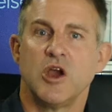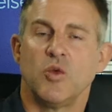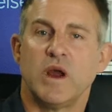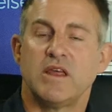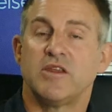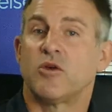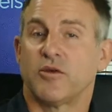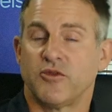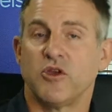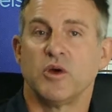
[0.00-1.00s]
where there are
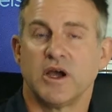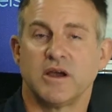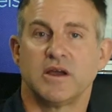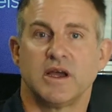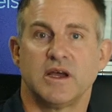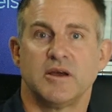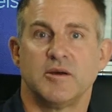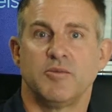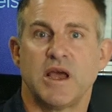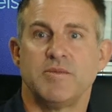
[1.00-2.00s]
fewer
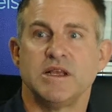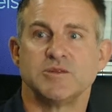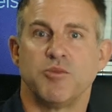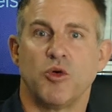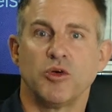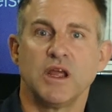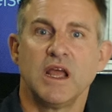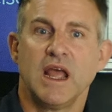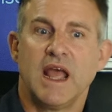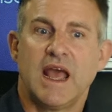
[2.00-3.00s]
babies born.
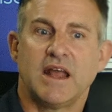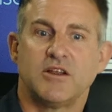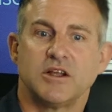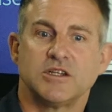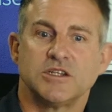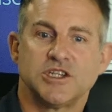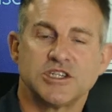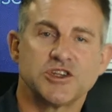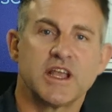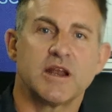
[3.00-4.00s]
And
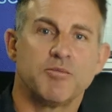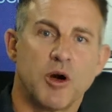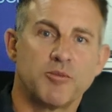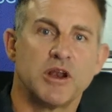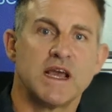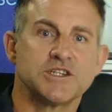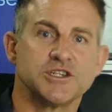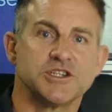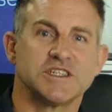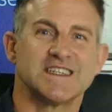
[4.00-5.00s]
just to get a population
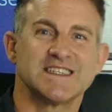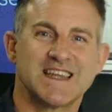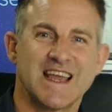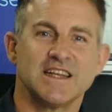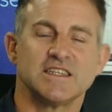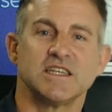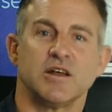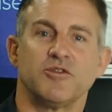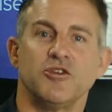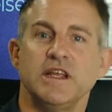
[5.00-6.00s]
to sustain
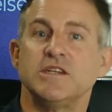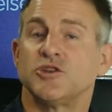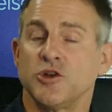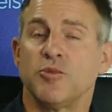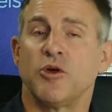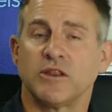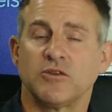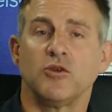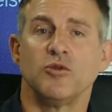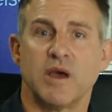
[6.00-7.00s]
itself, you need
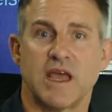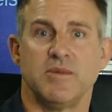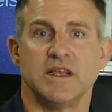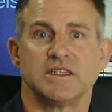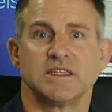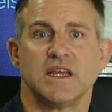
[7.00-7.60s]
2.2 babies